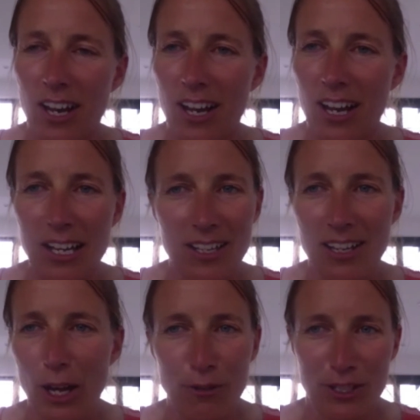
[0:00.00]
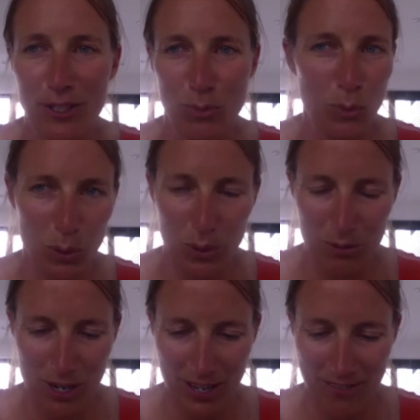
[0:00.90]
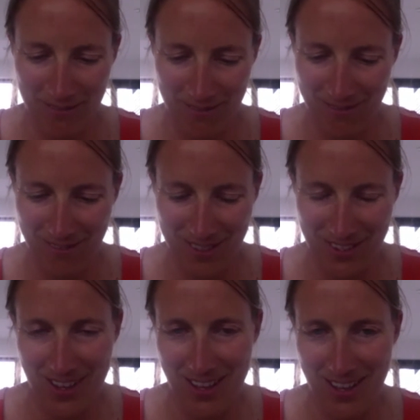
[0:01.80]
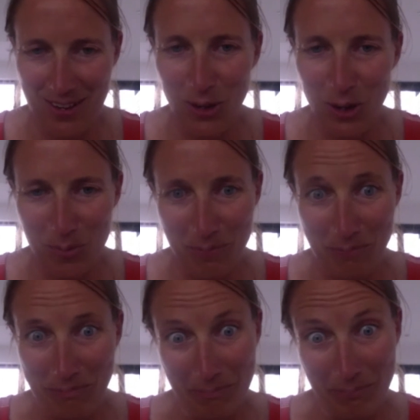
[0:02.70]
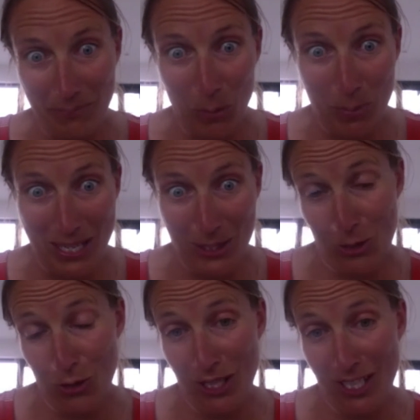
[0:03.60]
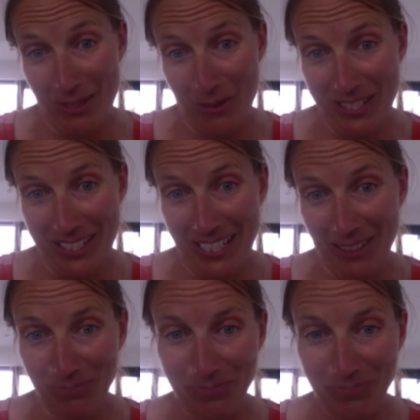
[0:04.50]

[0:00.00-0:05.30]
I can hopefully just walk the run and not be destroyed. We'll see.